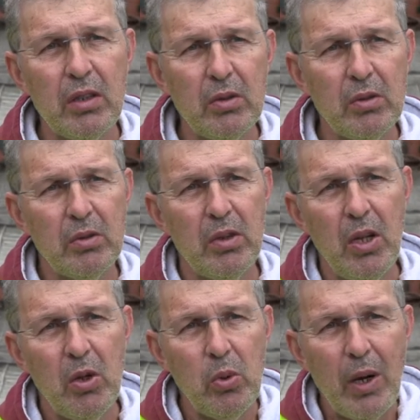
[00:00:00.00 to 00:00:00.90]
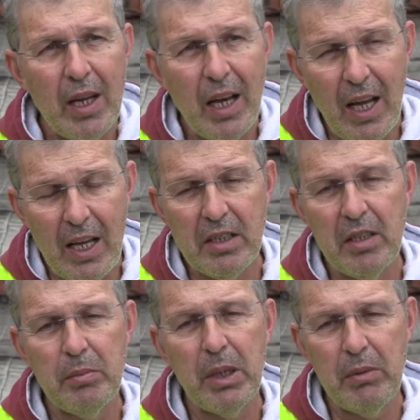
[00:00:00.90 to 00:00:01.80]
to, to analyze
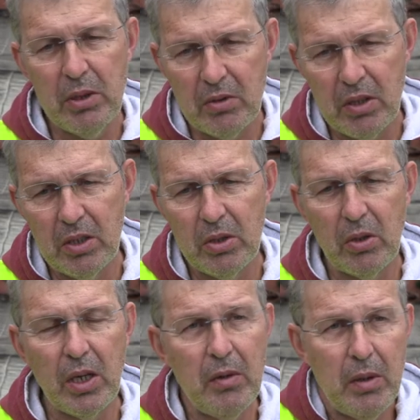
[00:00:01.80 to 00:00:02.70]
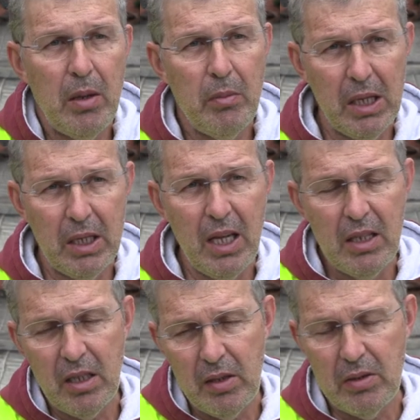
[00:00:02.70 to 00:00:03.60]
the previous history, in, in, my
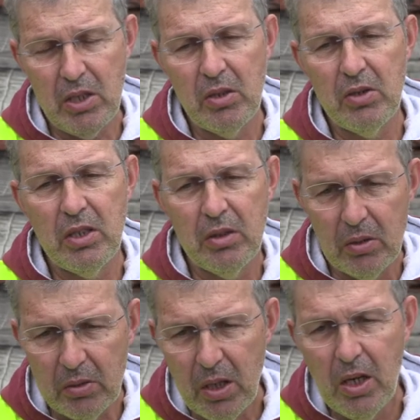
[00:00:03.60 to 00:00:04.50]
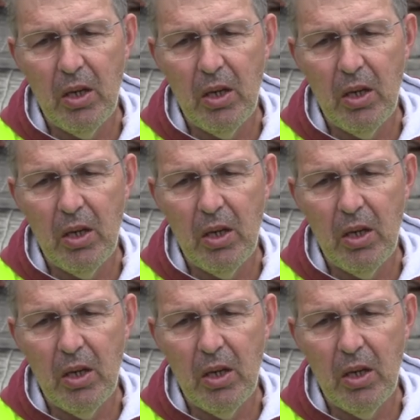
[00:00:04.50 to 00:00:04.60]
case, I am geologist, to,